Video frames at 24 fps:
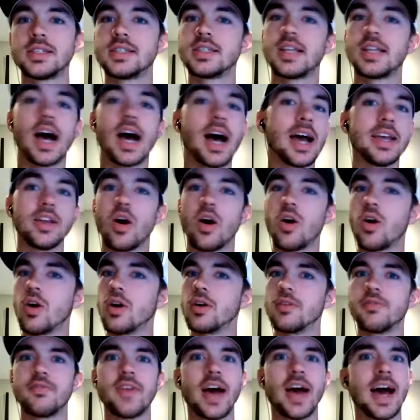tight
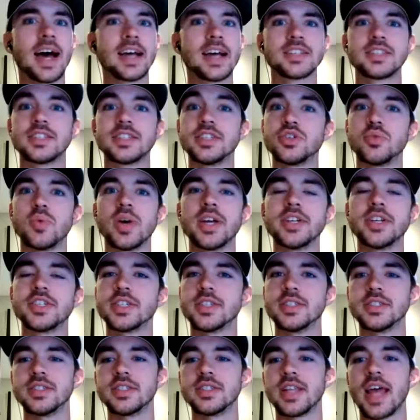hard fast
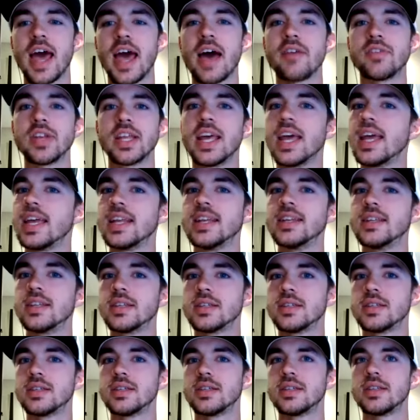situations and they haven't gained
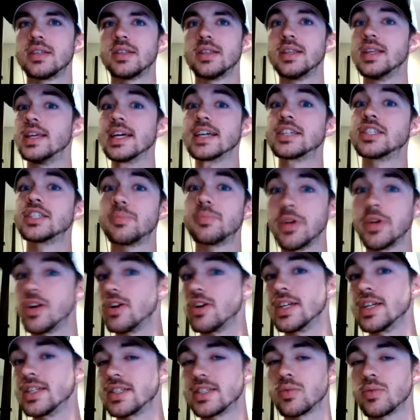the
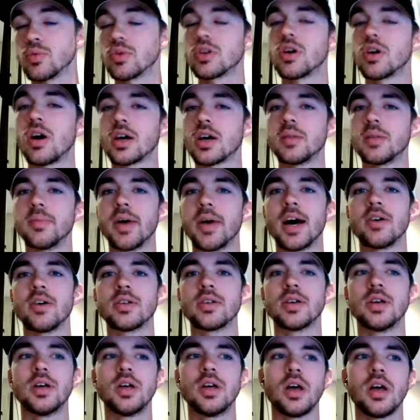experience that we're talking about
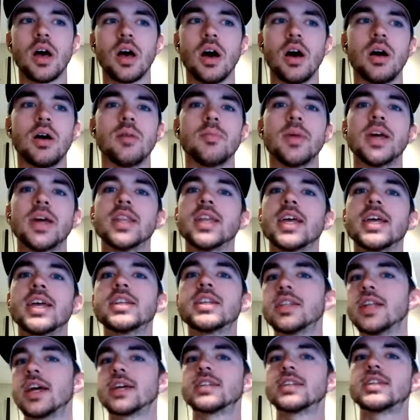um, and they get
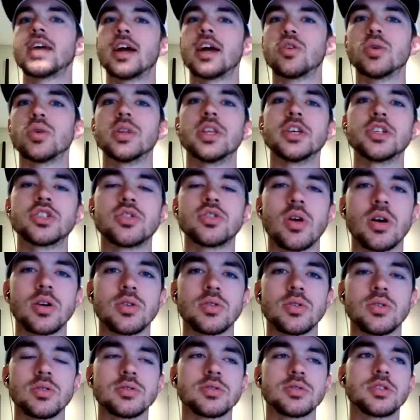to the next category and they
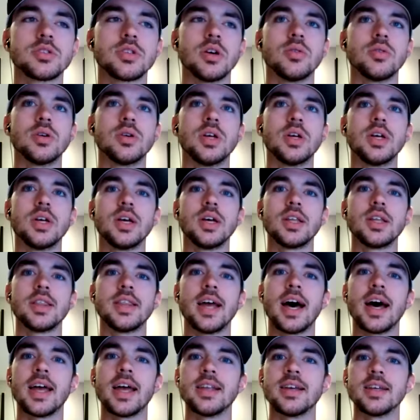struggle so
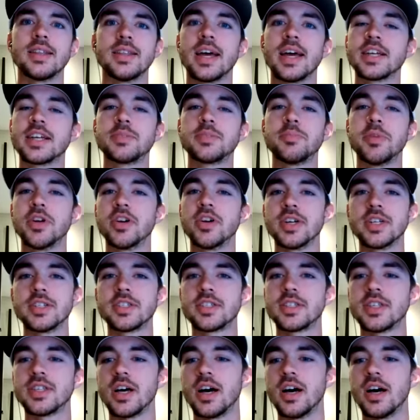that that
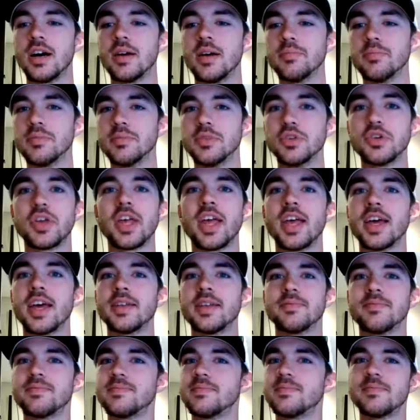experience um, you
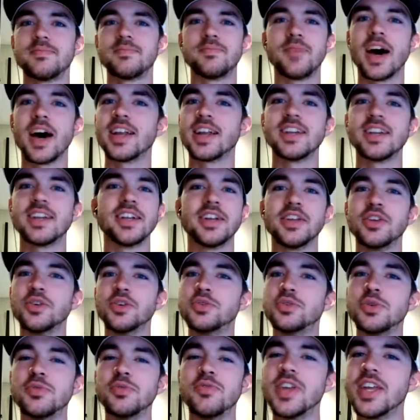can't find it in a
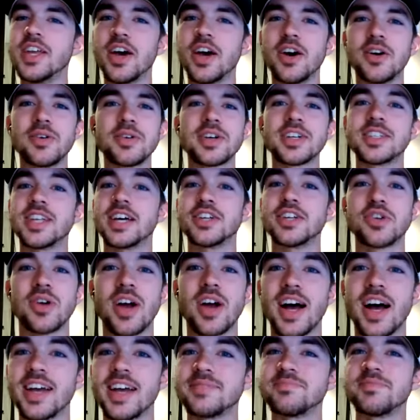youtube video because i
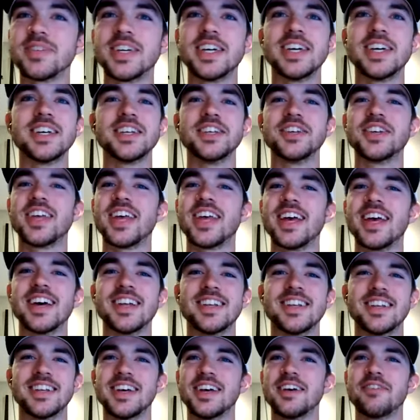tried you
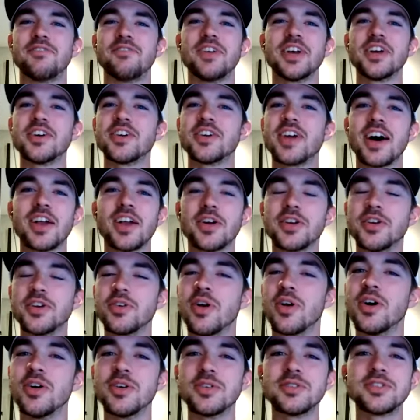can't mm-hmm. figure it out on
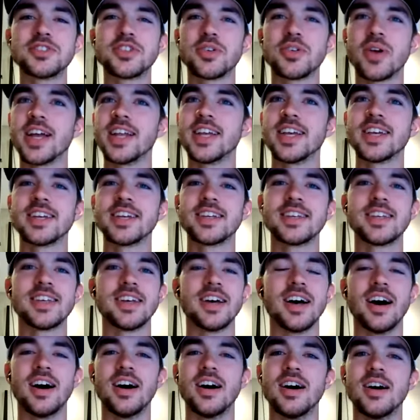your own training
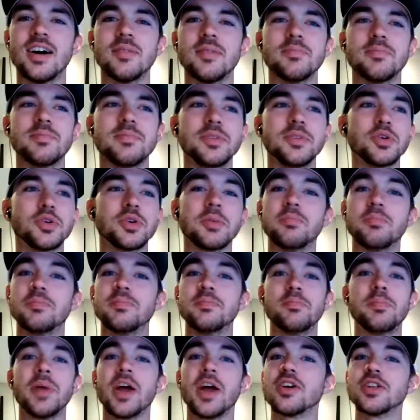um, you can
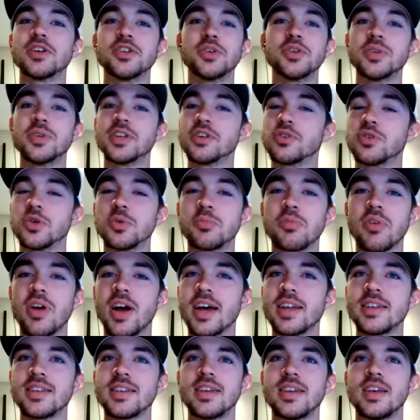barely do it in a group
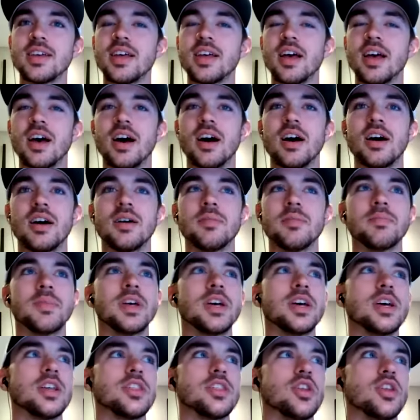ride um,
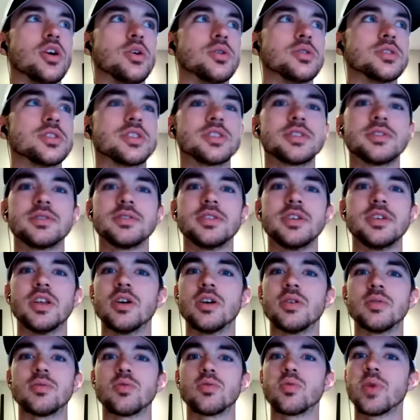those you
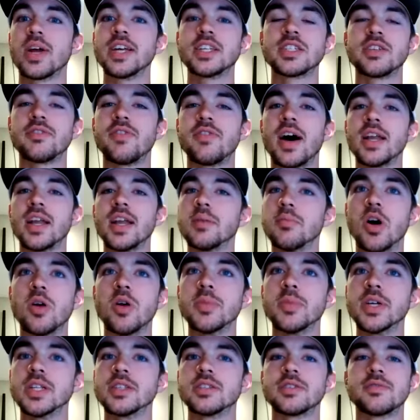know race defining
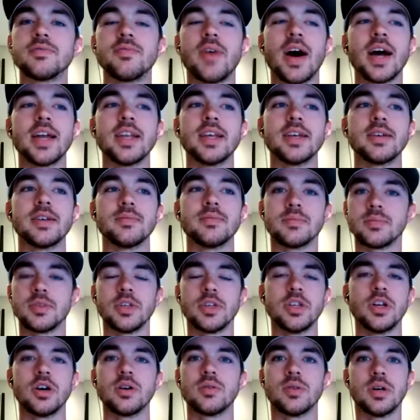moments finding
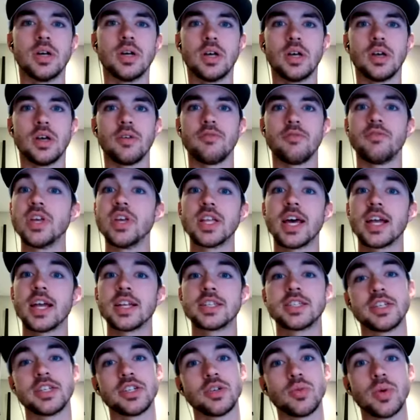you know feeling out a
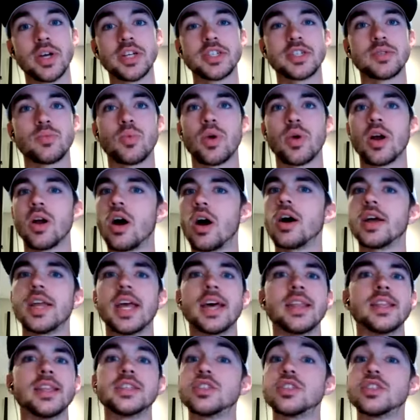situation where oh
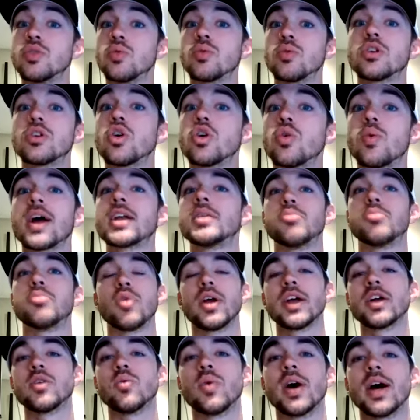yeah this is the correct
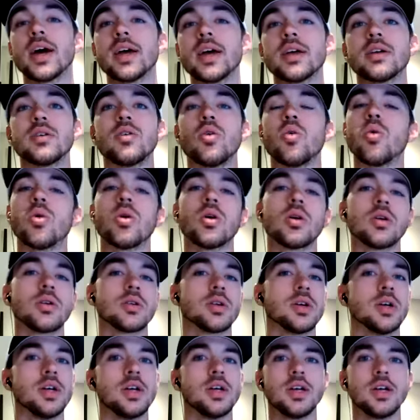breakaway or